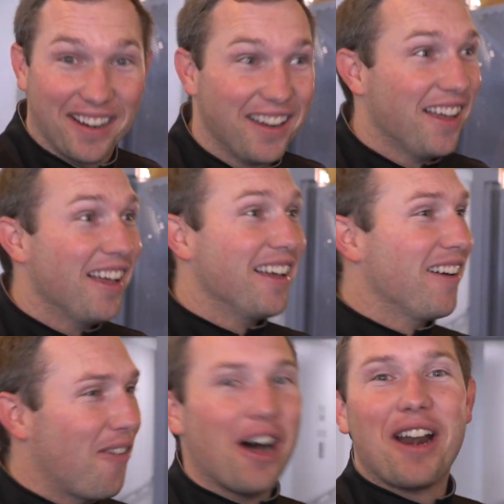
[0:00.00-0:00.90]

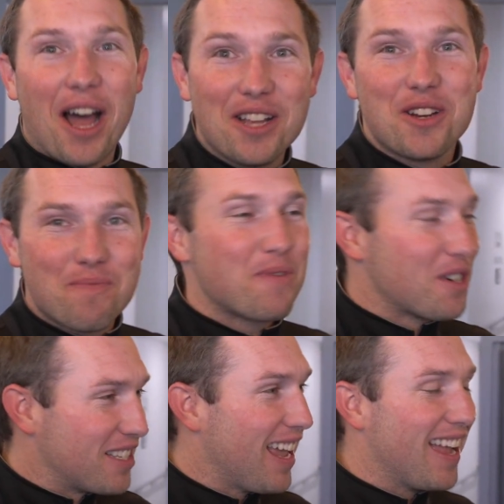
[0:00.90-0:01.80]

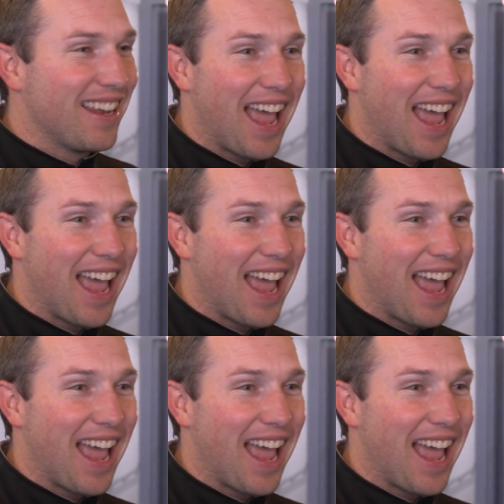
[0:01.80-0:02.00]
100%.